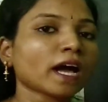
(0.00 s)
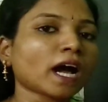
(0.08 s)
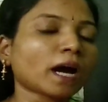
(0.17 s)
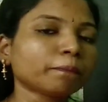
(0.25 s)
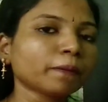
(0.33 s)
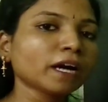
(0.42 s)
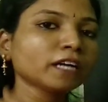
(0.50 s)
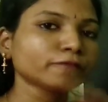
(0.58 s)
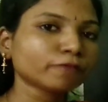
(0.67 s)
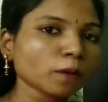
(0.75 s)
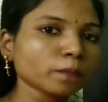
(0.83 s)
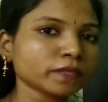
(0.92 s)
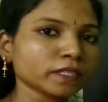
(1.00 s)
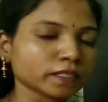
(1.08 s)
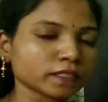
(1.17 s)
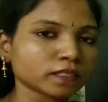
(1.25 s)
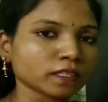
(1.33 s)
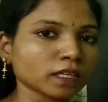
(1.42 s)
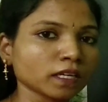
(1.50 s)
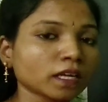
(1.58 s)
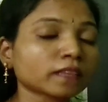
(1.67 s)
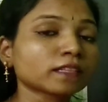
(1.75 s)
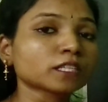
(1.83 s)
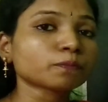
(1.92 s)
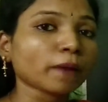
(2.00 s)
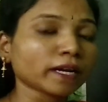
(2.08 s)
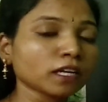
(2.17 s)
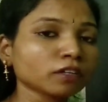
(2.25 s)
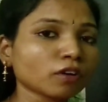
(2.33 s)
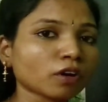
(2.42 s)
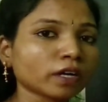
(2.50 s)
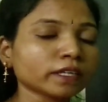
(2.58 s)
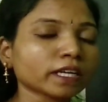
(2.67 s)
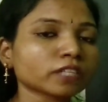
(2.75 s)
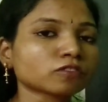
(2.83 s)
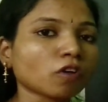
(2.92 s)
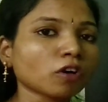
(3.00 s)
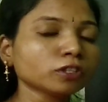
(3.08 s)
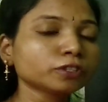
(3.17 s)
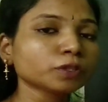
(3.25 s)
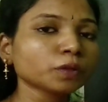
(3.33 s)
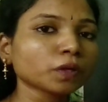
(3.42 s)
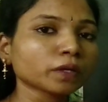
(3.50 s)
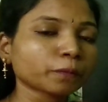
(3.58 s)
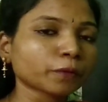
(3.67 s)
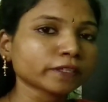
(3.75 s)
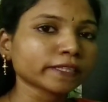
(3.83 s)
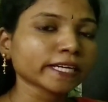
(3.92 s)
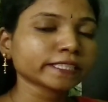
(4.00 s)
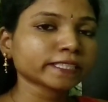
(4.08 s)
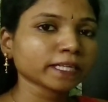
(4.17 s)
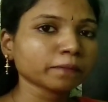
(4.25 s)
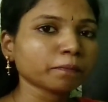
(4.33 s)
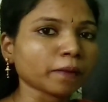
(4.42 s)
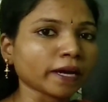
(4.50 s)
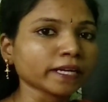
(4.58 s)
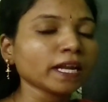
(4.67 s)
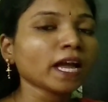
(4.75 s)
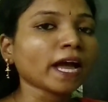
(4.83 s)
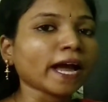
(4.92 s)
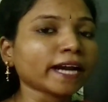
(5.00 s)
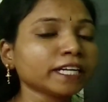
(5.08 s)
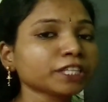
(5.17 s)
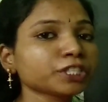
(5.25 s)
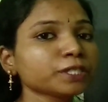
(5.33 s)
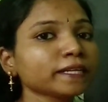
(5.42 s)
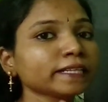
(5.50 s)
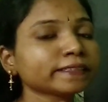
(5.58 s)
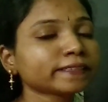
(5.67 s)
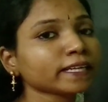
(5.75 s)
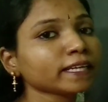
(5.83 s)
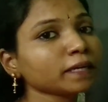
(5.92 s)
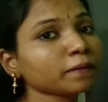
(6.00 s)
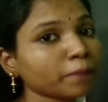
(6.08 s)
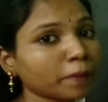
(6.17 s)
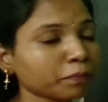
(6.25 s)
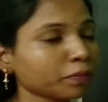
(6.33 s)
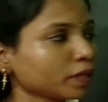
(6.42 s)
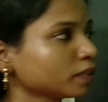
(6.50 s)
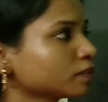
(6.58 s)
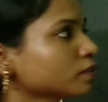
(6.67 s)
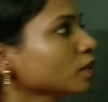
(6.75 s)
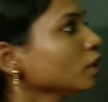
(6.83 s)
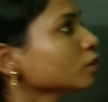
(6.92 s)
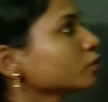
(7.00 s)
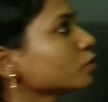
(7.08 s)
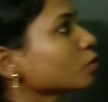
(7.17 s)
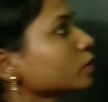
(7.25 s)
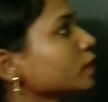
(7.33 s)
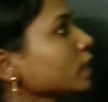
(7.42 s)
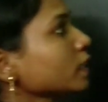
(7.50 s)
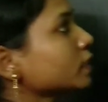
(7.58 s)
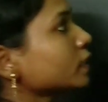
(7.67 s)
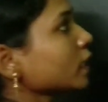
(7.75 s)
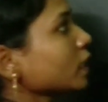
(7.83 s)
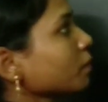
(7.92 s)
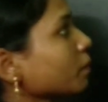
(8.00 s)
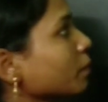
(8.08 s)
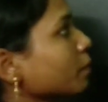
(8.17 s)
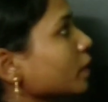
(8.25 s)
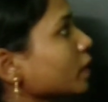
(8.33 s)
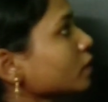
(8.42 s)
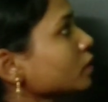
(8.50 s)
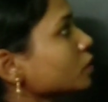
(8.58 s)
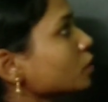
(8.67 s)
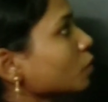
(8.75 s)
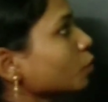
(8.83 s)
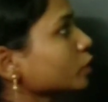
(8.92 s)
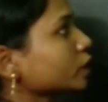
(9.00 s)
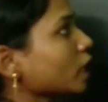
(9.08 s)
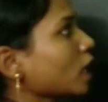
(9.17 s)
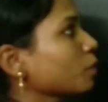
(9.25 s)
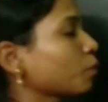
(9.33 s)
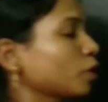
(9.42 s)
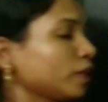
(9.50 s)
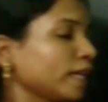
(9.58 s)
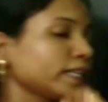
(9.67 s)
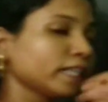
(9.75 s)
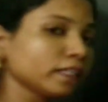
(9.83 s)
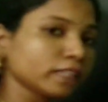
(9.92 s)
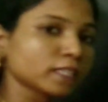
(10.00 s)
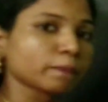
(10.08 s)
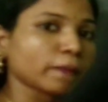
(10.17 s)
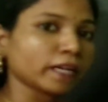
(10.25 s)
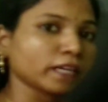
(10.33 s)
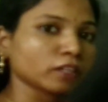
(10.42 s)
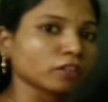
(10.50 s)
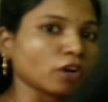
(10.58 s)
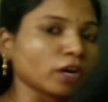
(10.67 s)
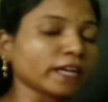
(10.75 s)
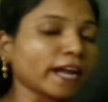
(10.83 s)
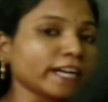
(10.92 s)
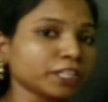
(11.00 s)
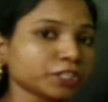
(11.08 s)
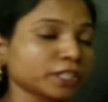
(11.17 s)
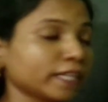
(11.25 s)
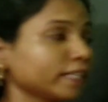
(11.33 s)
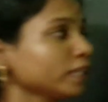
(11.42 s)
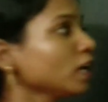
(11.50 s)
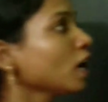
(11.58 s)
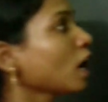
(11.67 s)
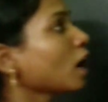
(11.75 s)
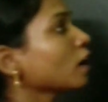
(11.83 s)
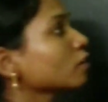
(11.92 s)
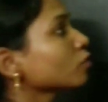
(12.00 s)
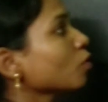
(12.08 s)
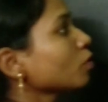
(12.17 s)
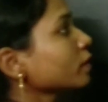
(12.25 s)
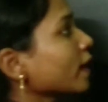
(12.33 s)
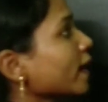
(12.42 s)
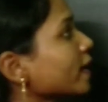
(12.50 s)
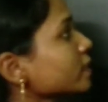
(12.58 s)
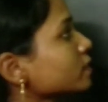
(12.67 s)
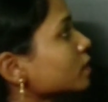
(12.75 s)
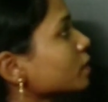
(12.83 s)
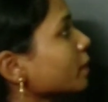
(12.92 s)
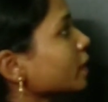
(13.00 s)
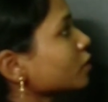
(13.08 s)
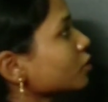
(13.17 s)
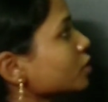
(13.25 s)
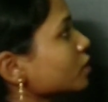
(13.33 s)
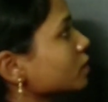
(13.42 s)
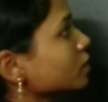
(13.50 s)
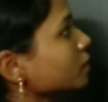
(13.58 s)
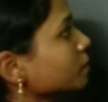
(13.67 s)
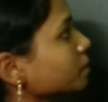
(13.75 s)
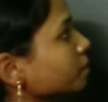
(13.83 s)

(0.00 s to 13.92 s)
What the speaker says: Apart from this, the spinal cord is also protected by additional 3 membranes. So these 3 membranes which are protecting the spinal cord additionally are known as the meninges.